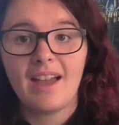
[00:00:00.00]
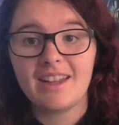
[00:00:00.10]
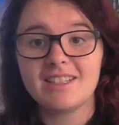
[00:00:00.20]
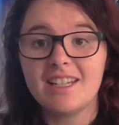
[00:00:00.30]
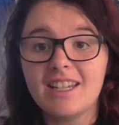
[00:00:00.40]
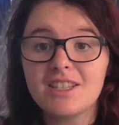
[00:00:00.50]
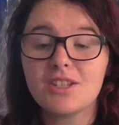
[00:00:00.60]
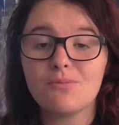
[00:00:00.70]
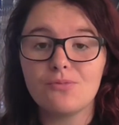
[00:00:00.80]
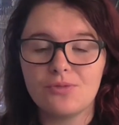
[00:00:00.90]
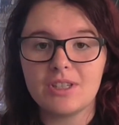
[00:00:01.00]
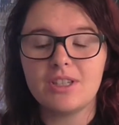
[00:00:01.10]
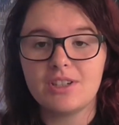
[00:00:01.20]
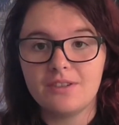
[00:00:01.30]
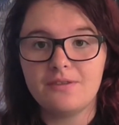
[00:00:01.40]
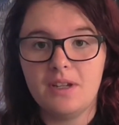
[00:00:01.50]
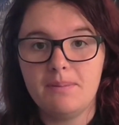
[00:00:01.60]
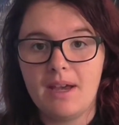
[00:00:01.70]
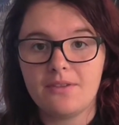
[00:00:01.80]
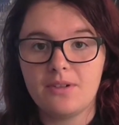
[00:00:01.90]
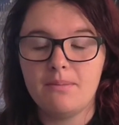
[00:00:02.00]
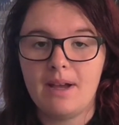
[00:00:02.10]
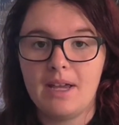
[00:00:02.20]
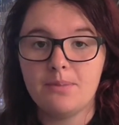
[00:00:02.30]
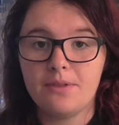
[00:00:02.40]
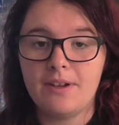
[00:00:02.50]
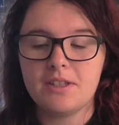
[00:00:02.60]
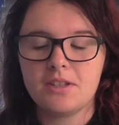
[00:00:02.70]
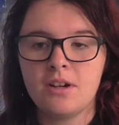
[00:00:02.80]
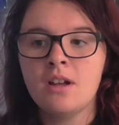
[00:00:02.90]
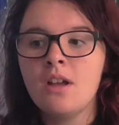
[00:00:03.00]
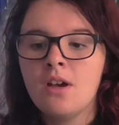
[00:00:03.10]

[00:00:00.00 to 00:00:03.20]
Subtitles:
I did get some really good feedback from my professor.